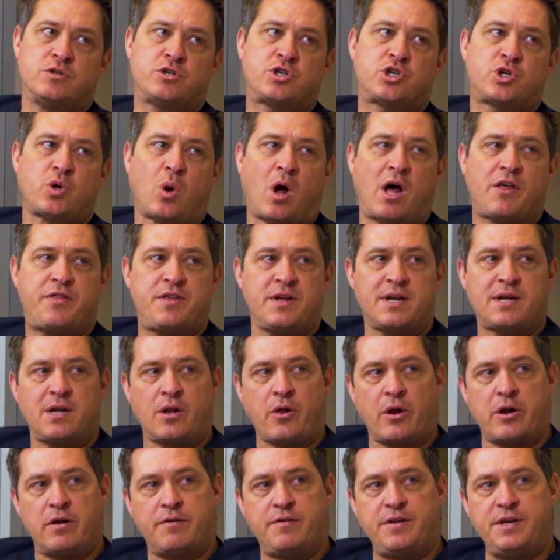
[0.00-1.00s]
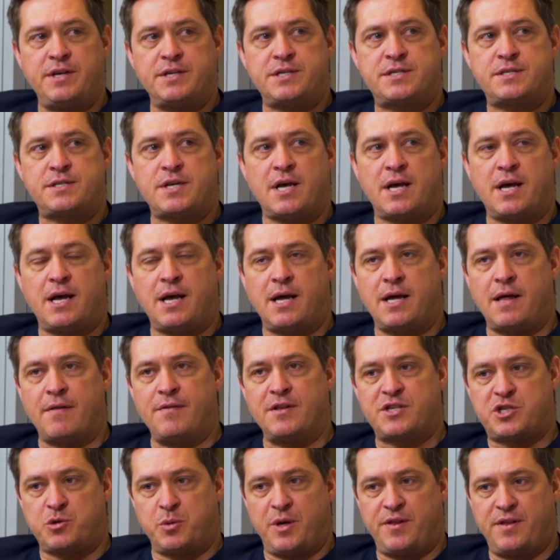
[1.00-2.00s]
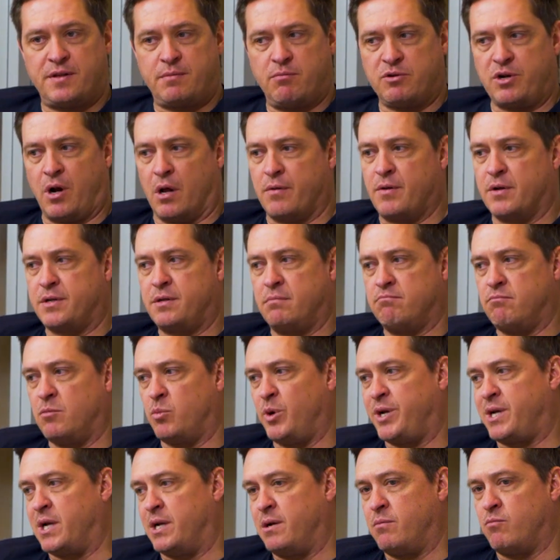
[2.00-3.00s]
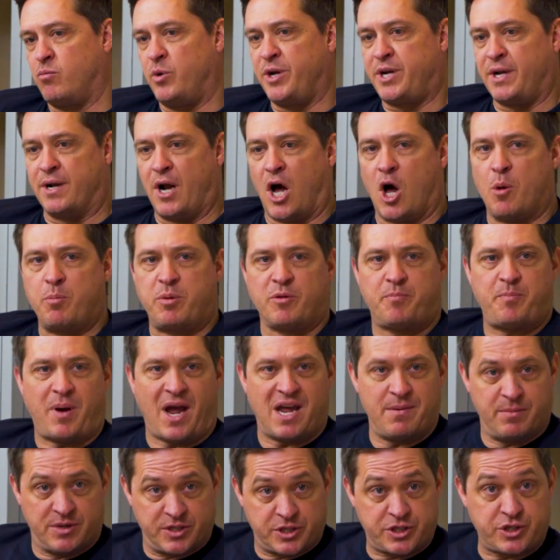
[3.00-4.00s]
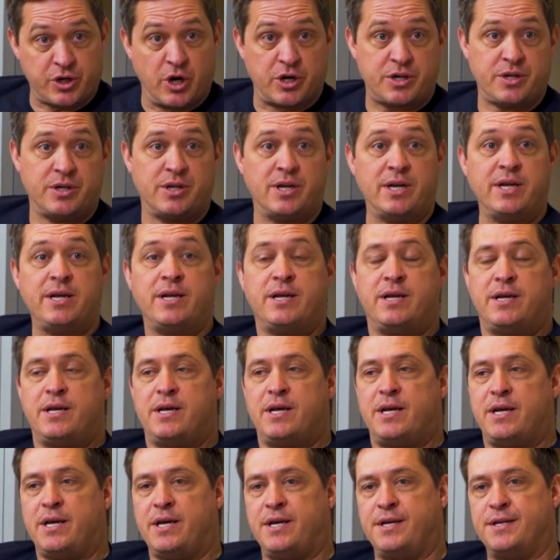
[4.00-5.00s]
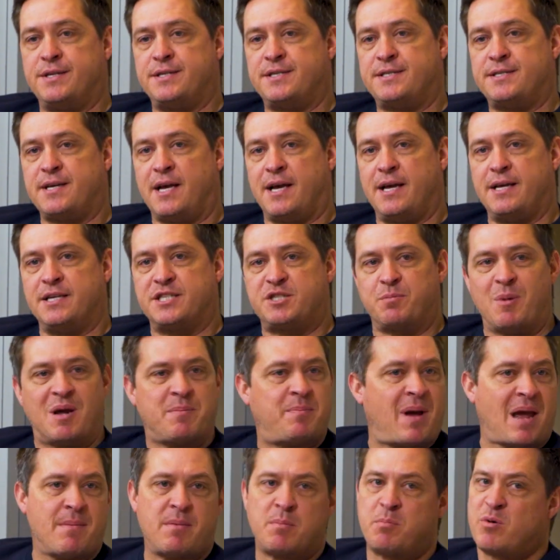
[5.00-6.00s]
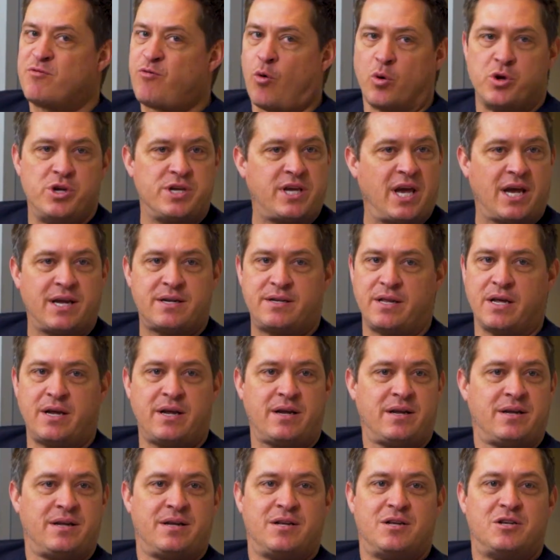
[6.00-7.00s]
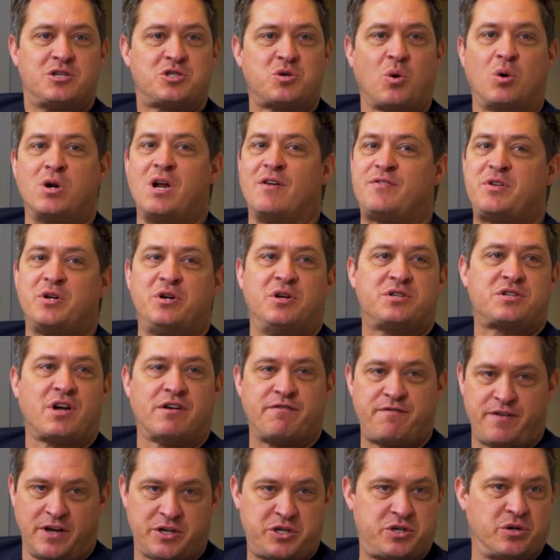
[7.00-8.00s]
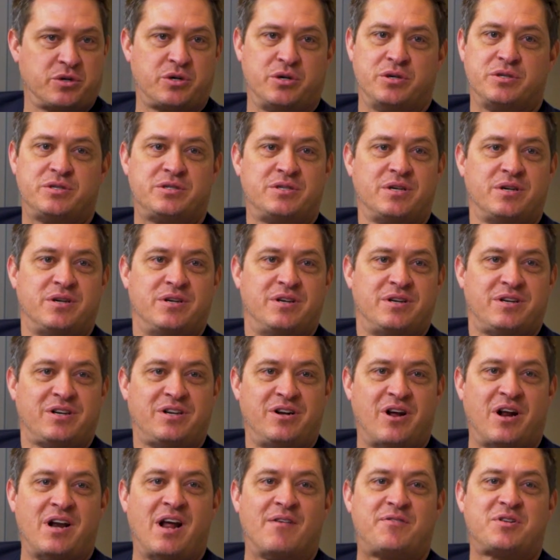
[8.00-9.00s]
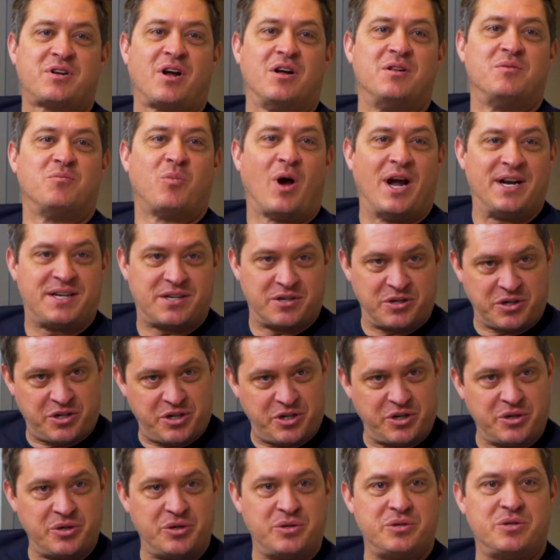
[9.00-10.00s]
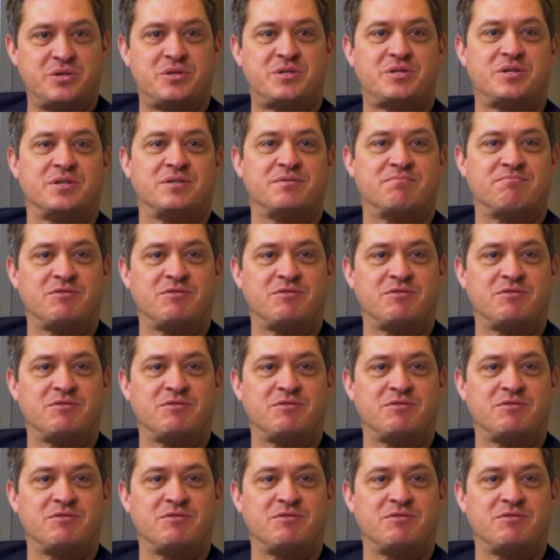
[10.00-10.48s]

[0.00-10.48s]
Sure, I think a lot of these, and this is where we can help with payment certainly, is to make payment before you get there. So all you have to do is go fetch your goods. You don't have to go and wait in queues.